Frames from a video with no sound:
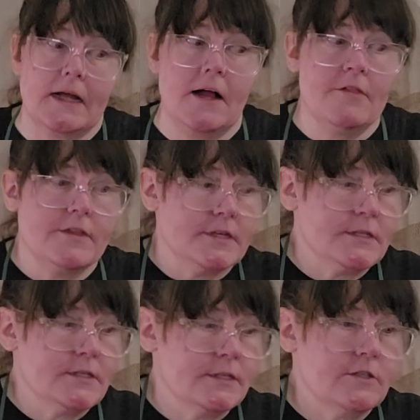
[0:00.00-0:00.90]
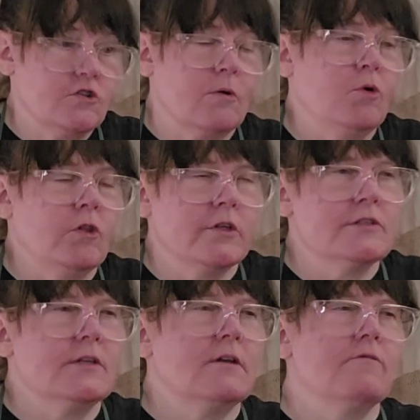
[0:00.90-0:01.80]
that I got this stromboli
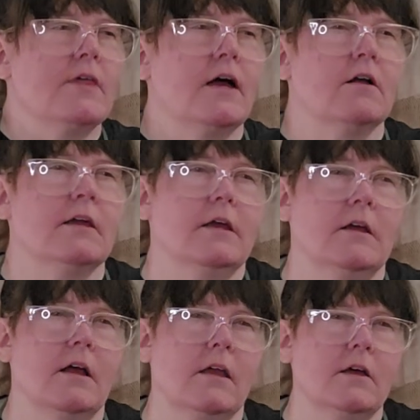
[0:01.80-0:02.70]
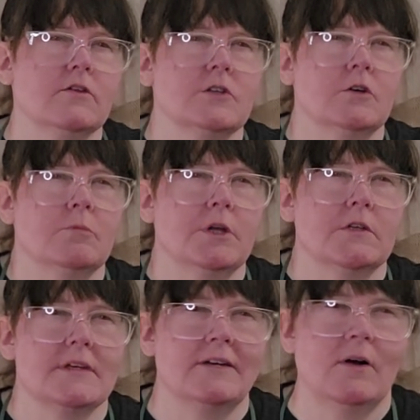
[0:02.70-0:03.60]
instead of that calzone
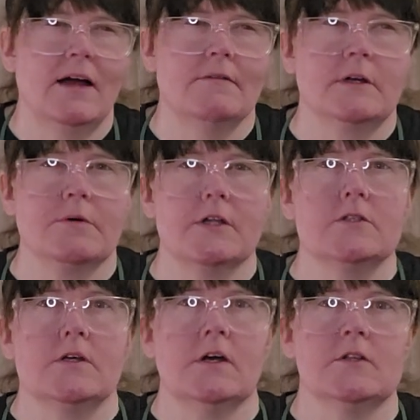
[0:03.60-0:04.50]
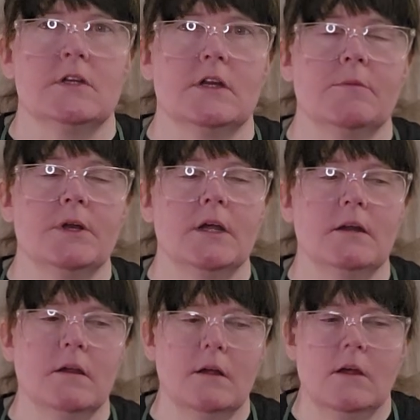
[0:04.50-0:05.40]
because I don't have any red sauce to dip it
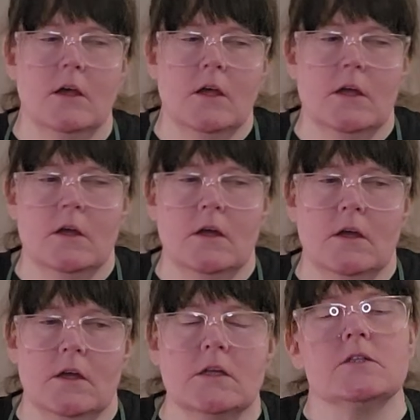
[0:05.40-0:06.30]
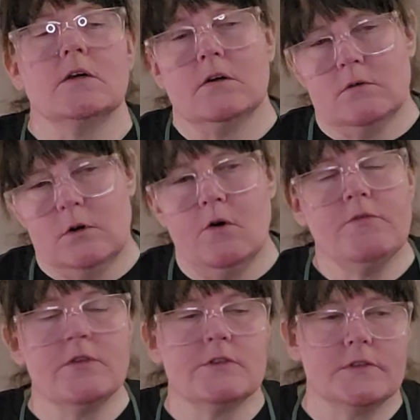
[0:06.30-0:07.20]
in. So
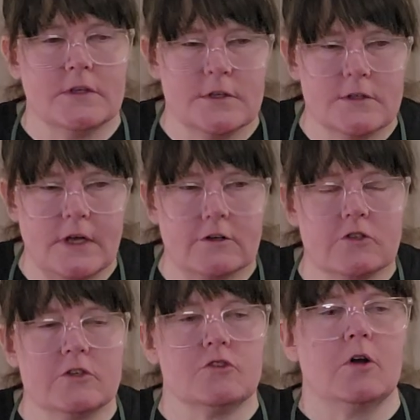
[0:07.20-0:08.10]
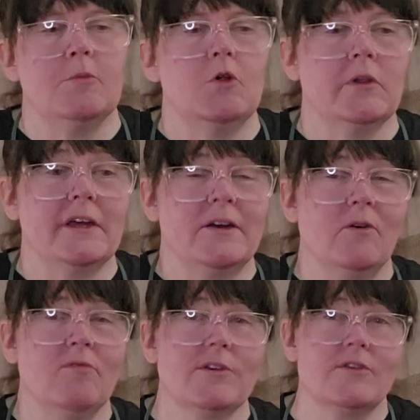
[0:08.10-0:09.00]
hopefully this is actually a stromboli, and
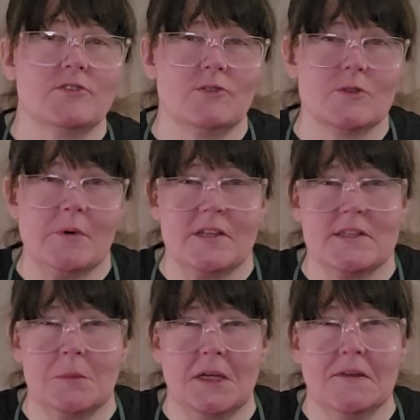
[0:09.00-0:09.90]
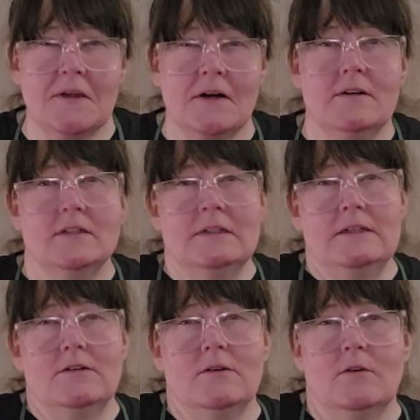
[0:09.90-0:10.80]
hopefully there's no spicy meat in there
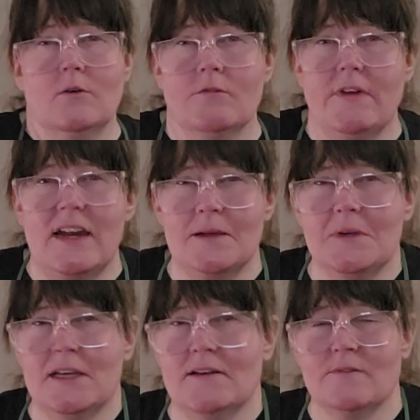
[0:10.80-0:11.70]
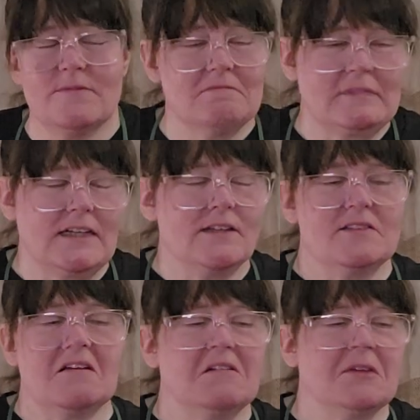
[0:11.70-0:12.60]
or fatty meat
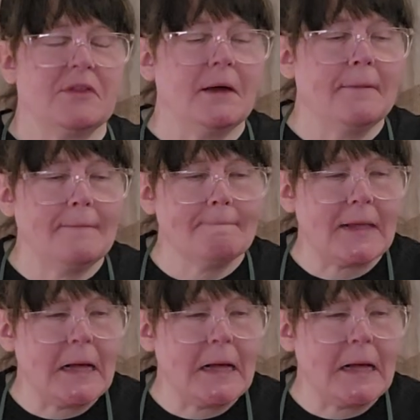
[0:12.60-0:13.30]
because I don't like that.